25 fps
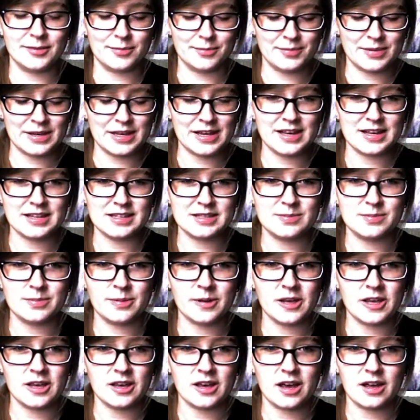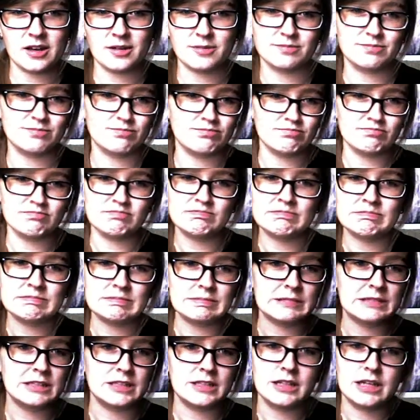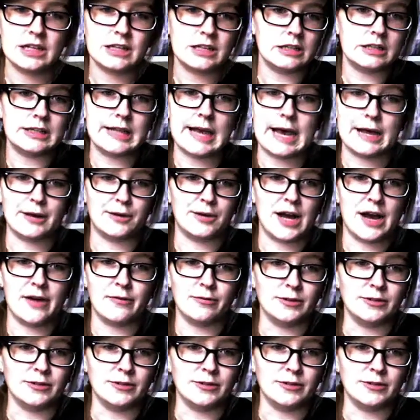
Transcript: PSP... I don't have